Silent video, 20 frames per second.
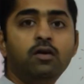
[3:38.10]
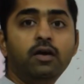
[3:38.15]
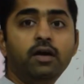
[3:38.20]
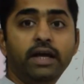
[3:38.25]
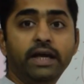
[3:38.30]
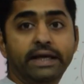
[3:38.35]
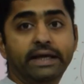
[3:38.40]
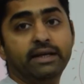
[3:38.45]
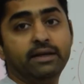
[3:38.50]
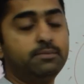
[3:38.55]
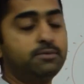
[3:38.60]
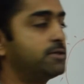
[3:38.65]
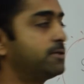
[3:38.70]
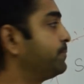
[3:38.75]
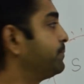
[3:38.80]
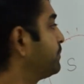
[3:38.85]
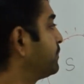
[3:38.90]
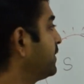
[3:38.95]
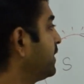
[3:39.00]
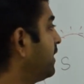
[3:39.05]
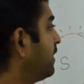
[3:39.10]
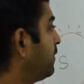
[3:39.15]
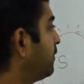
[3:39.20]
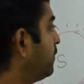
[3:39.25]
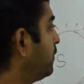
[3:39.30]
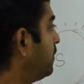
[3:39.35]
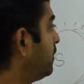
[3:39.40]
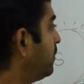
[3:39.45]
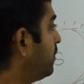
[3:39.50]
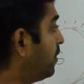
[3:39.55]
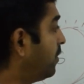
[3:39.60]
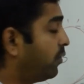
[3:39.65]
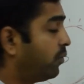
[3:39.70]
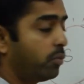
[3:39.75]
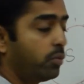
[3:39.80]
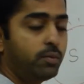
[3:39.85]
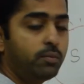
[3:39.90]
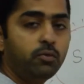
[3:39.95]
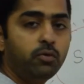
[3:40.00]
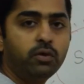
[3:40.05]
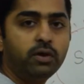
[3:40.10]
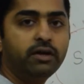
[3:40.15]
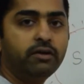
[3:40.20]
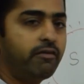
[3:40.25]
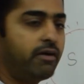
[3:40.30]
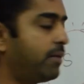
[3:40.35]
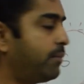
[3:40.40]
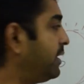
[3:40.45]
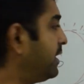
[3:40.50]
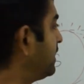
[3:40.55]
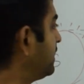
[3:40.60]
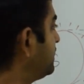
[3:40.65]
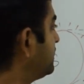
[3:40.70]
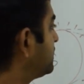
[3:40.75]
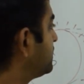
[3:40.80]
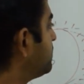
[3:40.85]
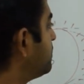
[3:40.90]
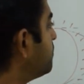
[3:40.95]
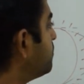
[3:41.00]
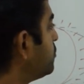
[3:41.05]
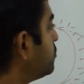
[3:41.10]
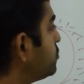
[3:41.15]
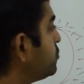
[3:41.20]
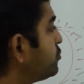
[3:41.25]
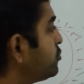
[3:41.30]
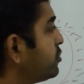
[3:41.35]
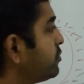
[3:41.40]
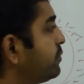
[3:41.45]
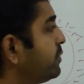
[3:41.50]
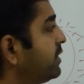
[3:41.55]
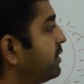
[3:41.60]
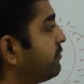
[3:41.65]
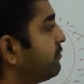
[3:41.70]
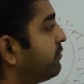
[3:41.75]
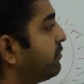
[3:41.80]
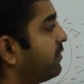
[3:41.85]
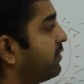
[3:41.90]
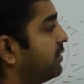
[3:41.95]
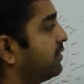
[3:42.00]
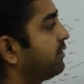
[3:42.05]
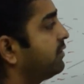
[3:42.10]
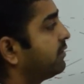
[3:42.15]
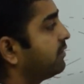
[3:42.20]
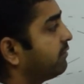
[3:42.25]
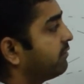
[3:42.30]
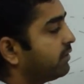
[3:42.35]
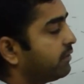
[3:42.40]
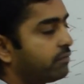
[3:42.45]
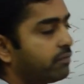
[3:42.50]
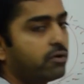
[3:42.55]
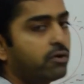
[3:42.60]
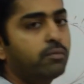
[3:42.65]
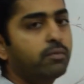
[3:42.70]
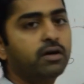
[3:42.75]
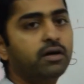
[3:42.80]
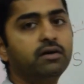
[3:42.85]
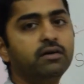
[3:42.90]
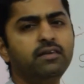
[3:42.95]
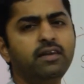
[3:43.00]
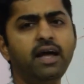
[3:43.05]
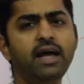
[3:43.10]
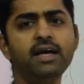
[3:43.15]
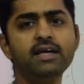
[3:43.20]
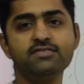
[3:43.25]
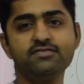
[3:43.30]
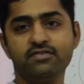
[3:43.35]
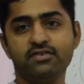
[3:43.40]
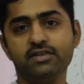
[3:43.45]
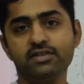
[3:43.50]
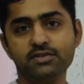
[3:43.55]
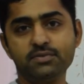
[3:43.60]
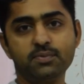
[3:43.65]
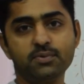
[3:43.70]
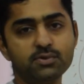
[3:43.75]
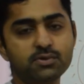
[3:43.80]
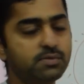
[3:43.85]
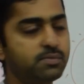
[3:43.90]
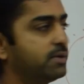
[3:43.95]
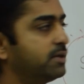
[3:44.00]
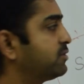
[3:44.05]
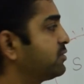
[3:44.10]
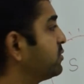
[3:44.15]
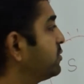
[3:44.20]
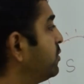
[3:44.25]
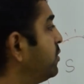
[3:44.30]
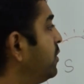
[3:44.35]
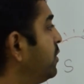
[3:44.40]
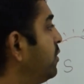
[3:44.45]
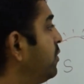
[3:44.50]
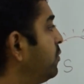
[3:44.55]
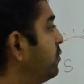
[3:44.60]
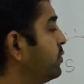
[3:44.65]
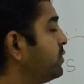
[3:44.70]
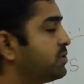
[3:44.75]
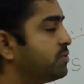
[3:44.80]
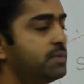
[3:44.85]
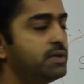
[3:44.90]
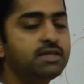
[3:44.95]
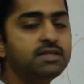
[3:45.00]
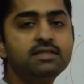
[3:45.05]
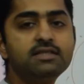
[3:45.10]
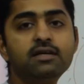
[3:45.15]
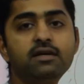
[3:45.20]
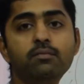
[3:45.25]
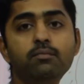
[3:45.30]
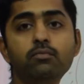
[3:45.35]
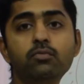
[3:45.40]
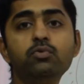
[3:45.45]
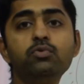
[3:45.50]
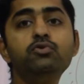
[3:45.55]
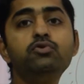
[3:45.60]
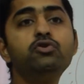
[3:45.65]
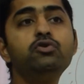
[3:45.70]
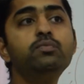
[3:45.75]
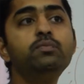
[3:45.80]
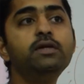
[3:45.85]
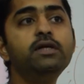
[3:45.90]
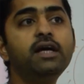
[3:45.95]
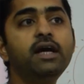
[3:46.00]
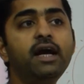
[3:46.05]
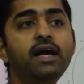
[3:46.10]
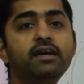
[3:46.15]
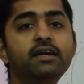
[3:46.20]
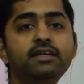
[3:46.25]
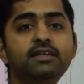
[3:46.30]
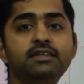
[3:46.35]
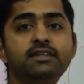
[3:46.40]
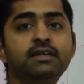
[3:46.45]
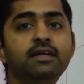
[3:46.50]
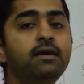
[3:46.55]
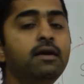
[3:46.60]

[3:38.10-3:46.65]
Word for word: eclipse. Now one more requirement is moon should be farther away from earth as far as possible, so which means moon should be at its